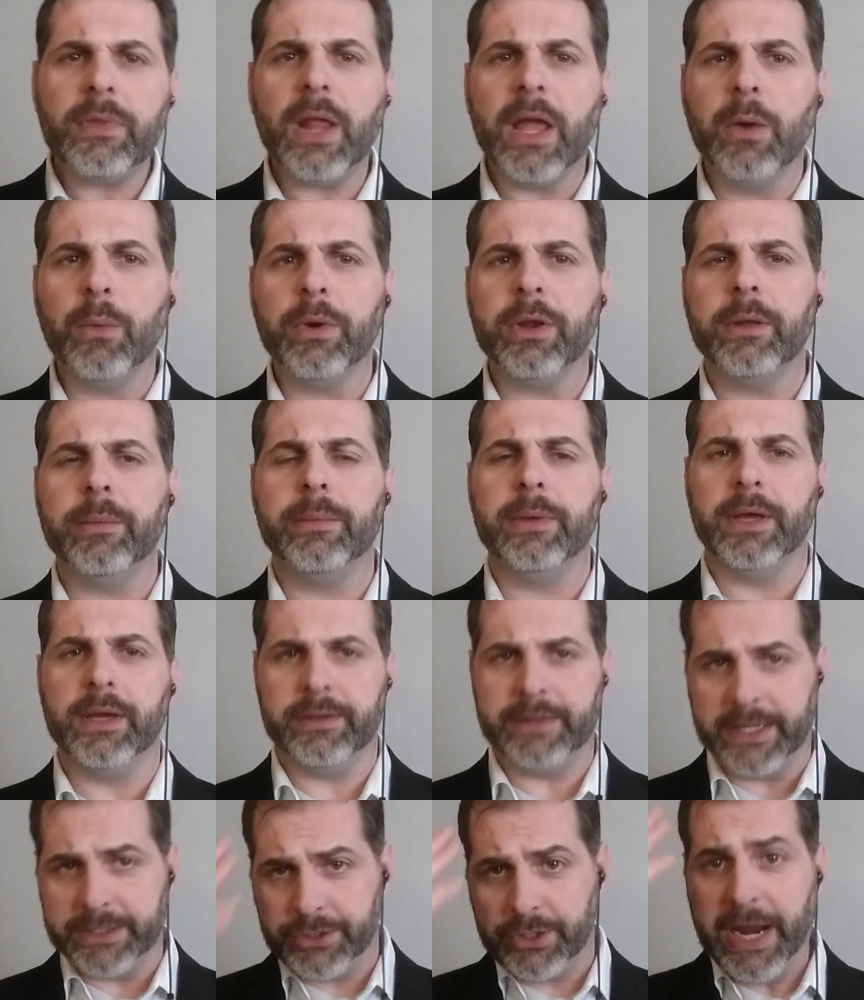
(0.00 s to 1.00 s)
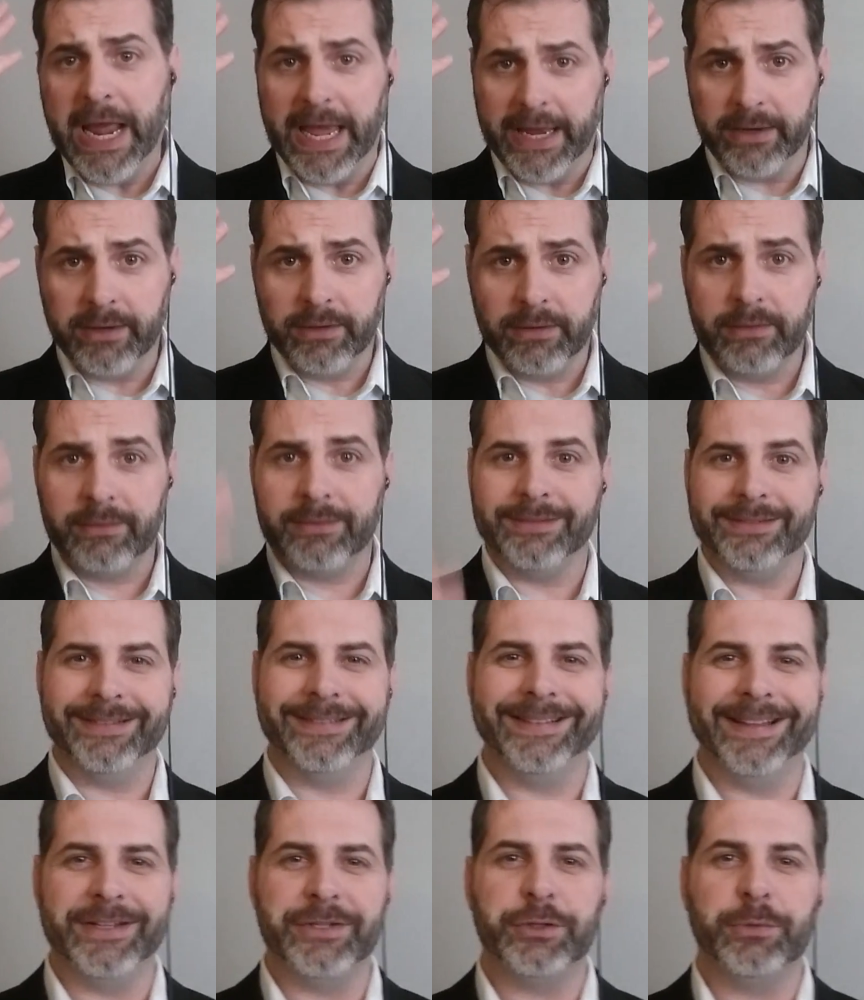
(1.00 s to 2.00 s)
And one of the, that's your head,
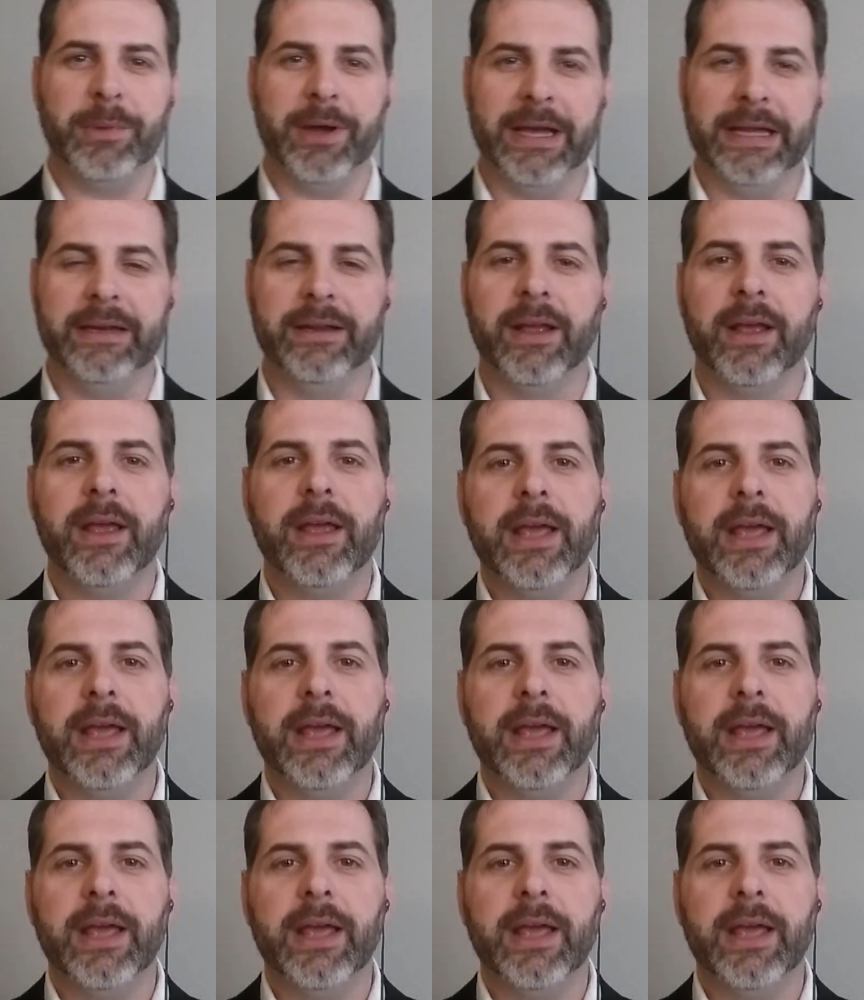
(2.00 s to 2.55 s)
that's your mind.